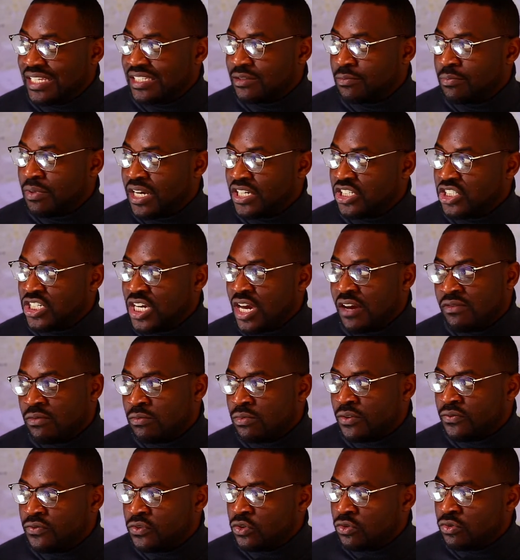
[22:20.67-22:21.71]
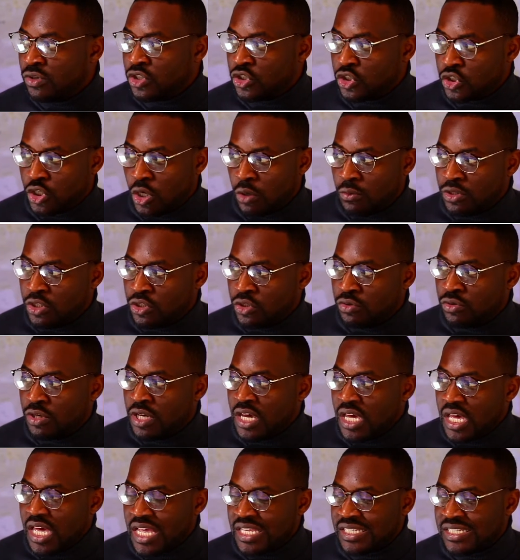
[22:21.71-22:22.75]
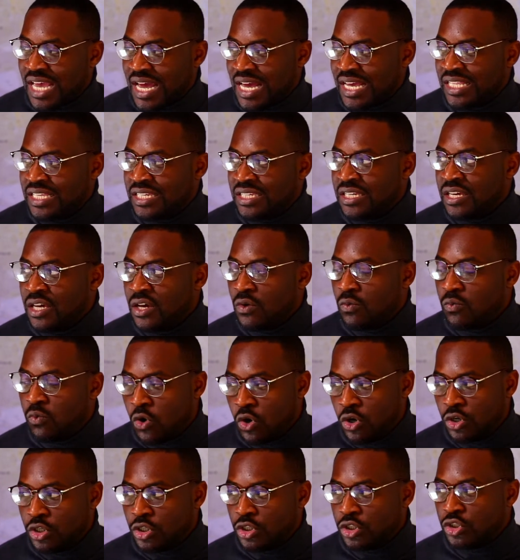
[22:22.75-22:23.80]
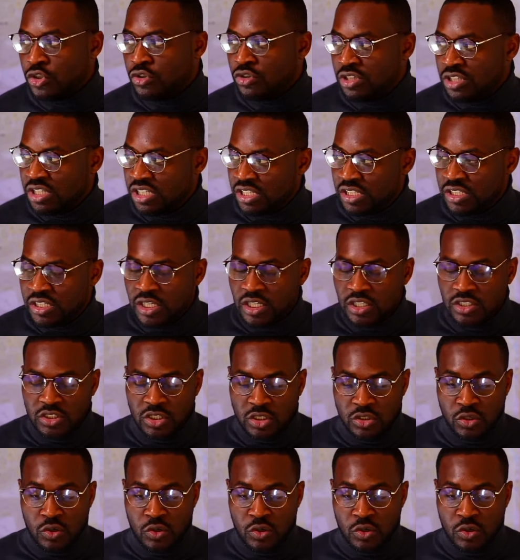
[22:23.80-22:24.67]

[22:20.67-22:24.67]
by sharing with you and showing you exactly what you need to do,